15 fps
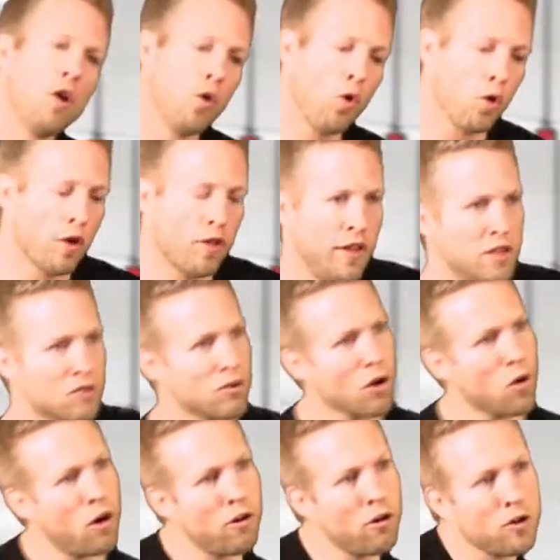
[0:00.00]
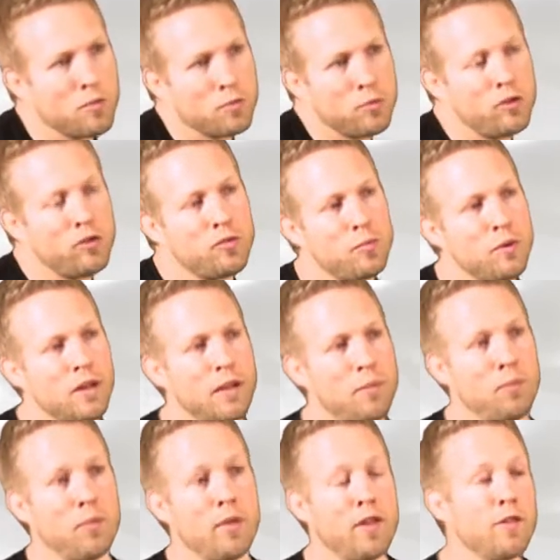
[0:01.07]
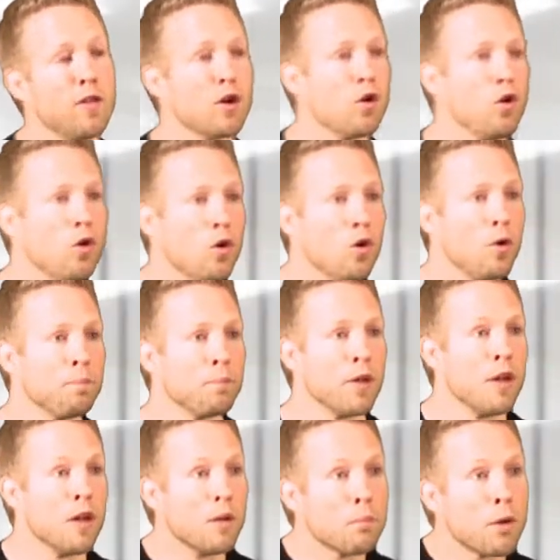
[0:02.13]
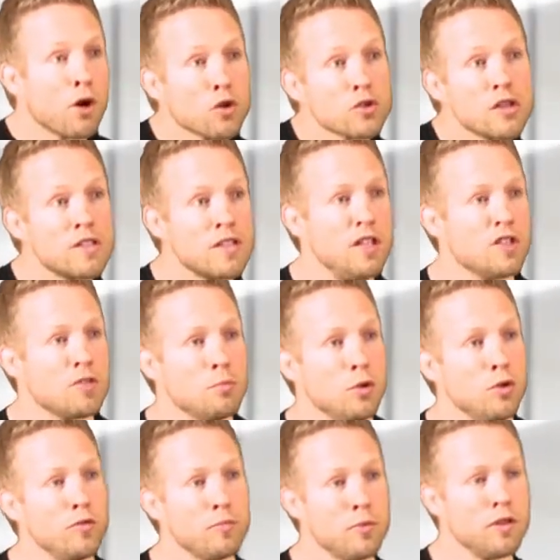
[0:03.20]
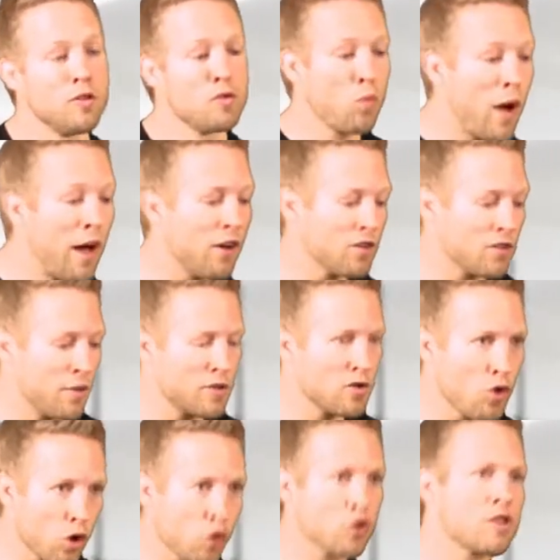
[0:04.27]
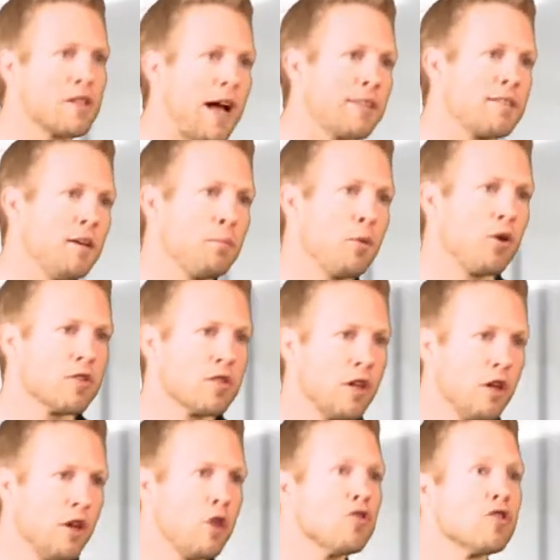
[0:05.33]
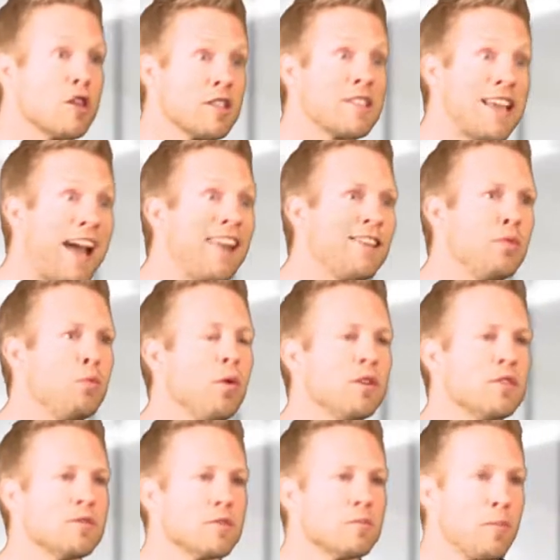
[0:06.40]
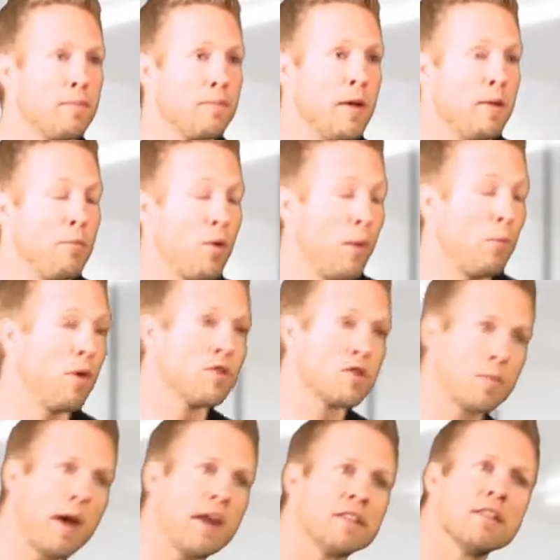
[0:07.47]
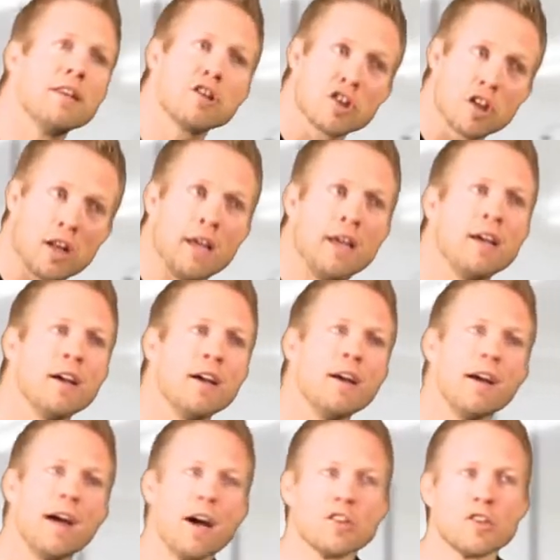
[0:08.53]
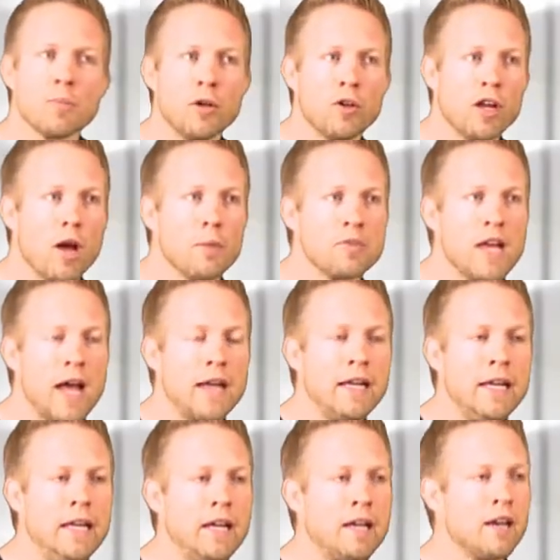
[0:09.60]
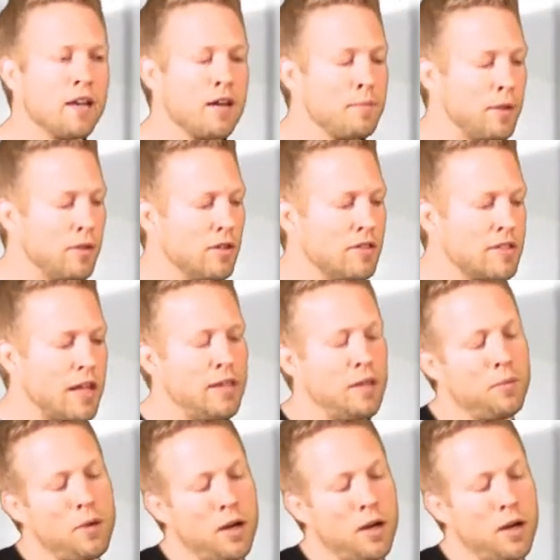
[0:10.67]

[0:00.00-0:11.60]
All of these require a lot of movement within the core. But I also teach movement as well, so it's not all static boxing. You don't just stand in one space. Initially, as you're building up technique, and I'm building up technique with